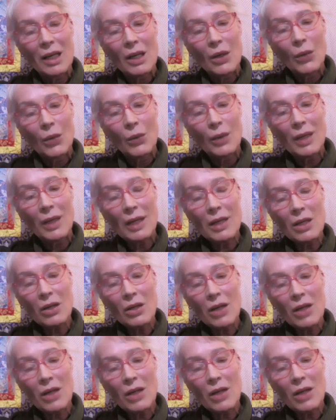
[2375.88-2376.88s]
We
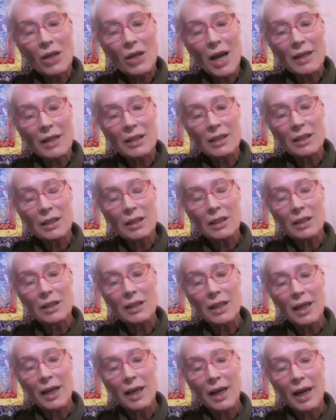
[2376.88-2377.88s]
cannot access
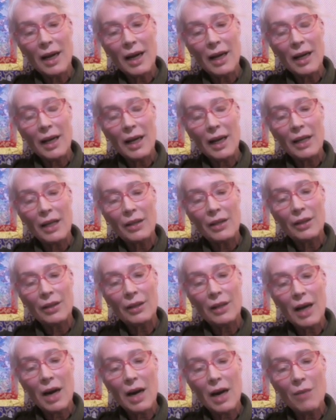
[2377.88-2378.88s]
the eighth
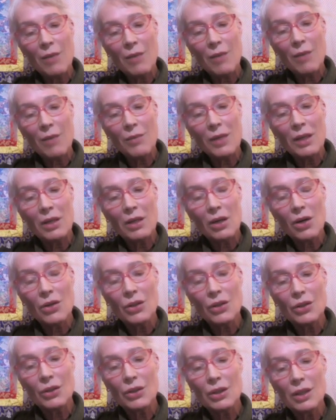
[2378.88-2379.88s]
karmic
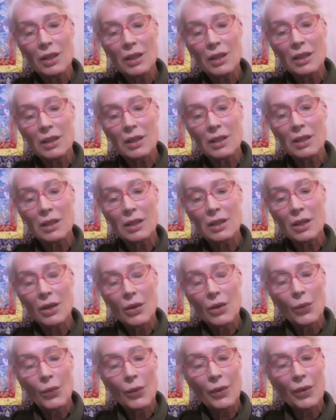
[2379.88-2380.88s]
consciousness
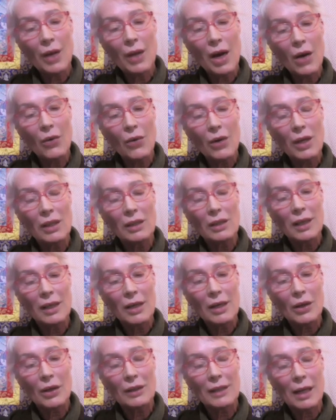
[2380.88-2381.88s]
with our
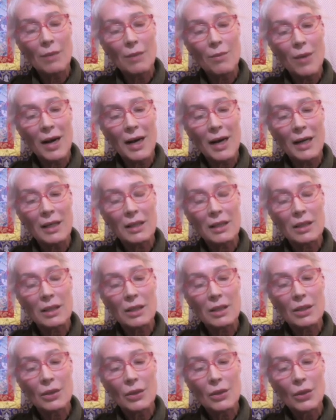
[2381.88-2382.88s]
intellectual
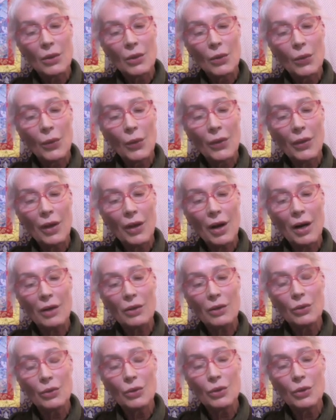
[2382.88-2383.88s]
minds, which are
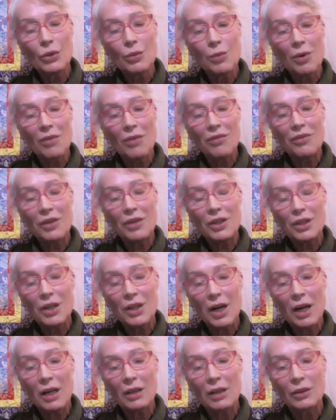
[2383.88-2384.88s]
too
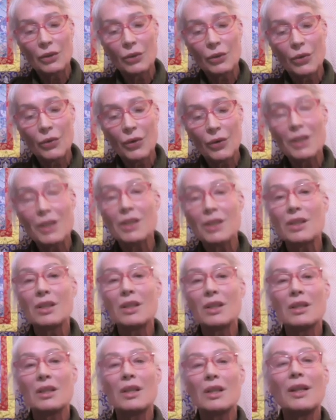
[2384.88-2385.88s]
superficial to reach
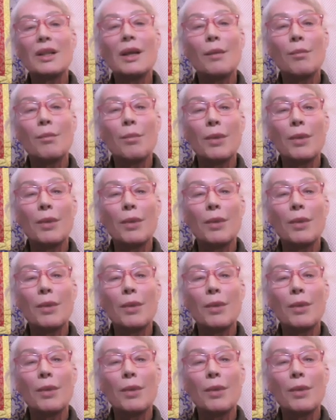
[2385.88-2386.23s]
this deep.